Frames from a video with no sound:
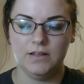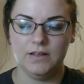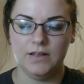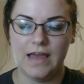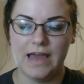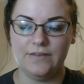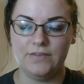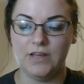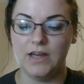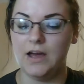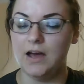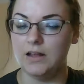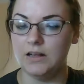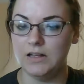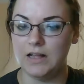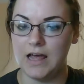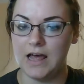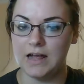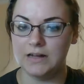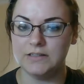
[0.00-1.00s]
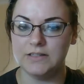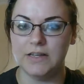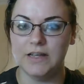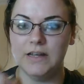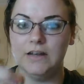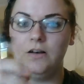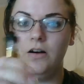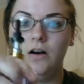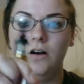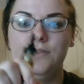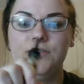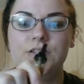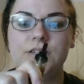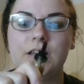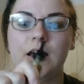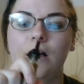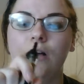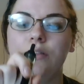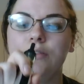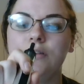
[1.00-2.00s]
having it unlocked and off
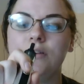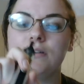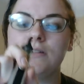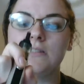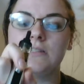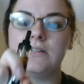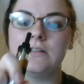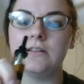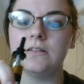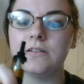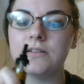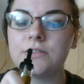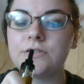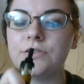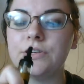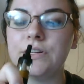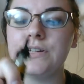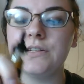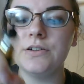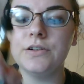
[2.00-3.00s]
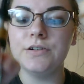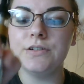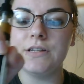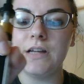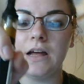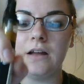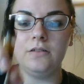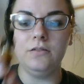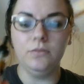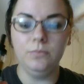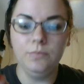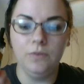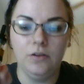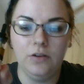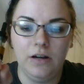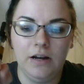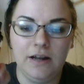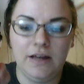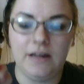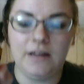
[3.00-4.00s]
stealth, you can see that the screen turns on. Oh, hold
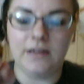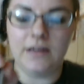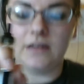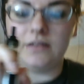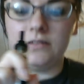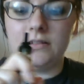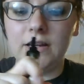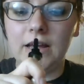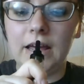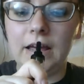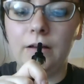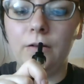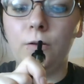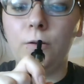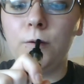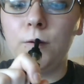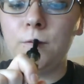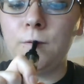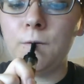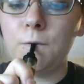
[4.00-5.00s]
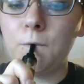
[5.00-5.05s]
on, I gotta get an angle.